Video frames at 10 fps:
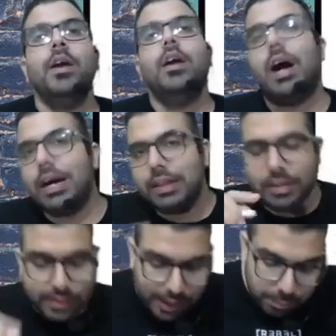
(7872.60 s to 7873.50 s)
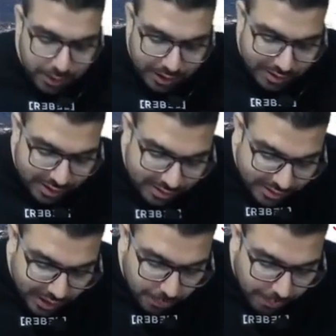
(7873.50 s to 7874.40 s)
other side may GST
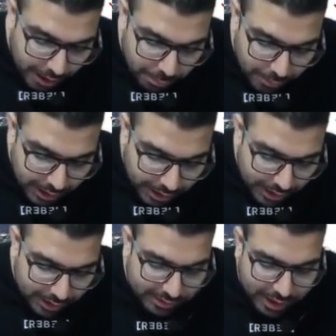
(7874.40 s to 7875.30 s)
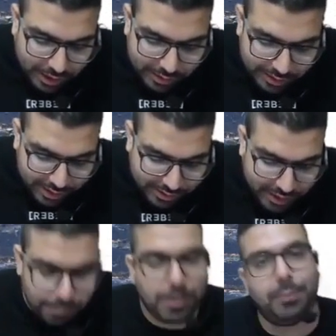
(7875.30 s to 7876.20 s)
department is telling GST
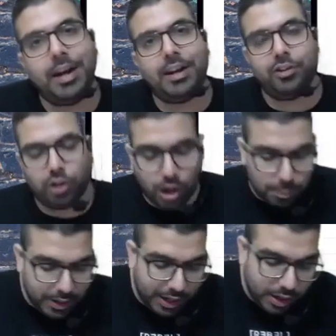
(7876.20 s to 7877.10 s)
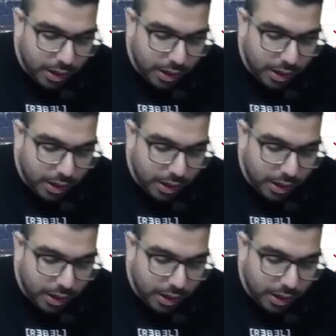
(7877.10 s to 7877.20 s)
payment is not made.